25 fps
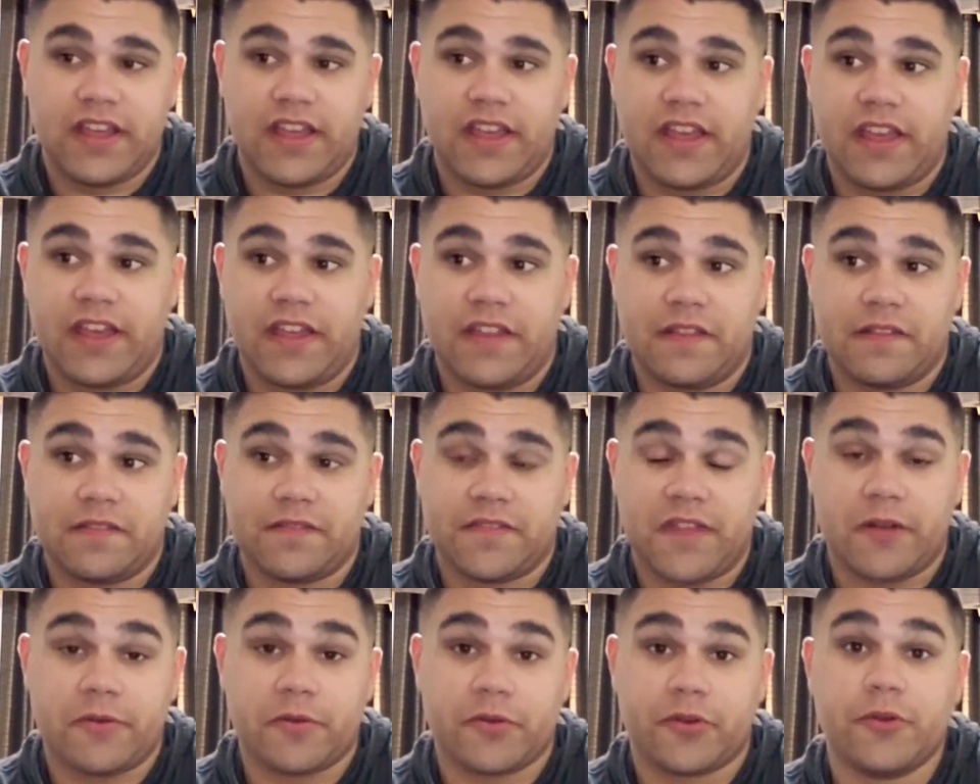and
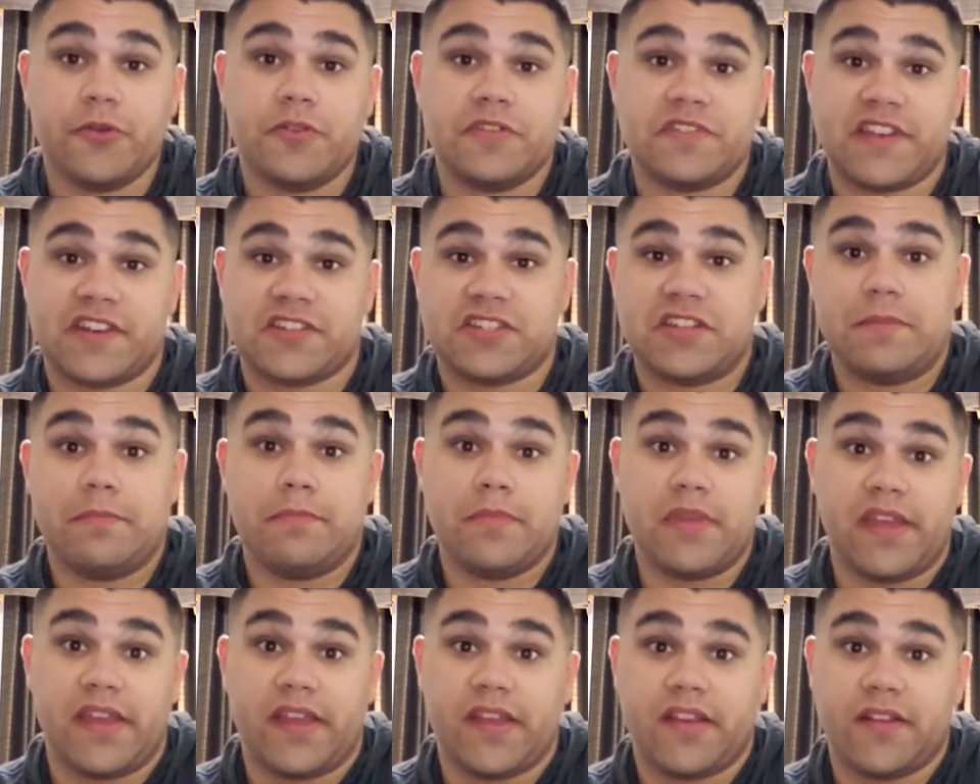that recruit is actually
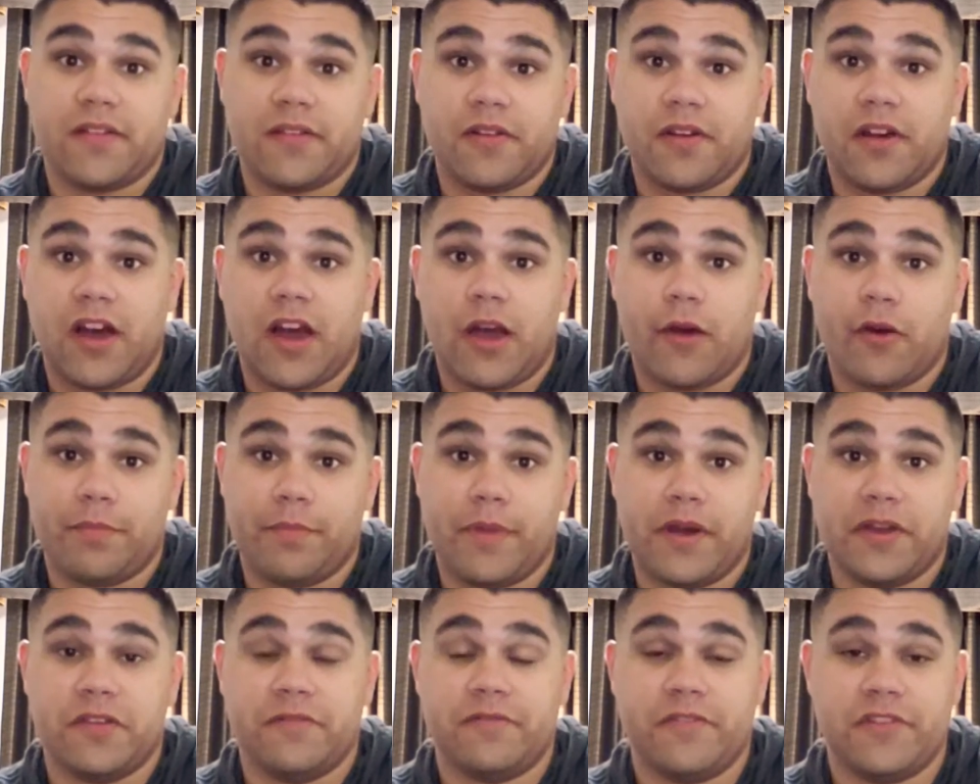me with
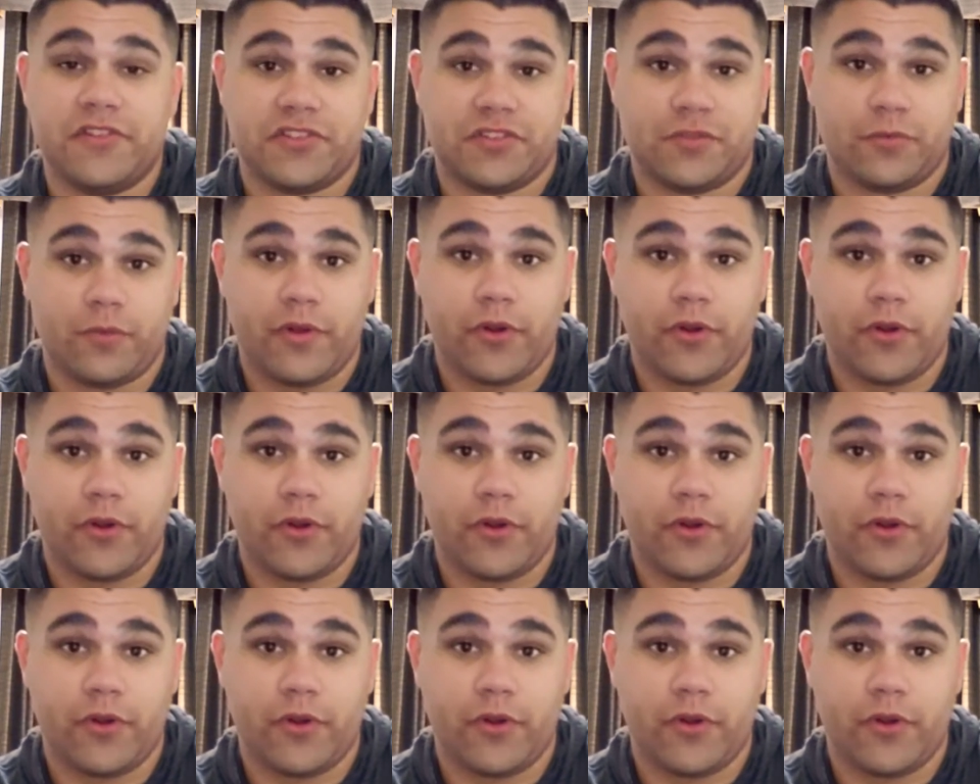my division.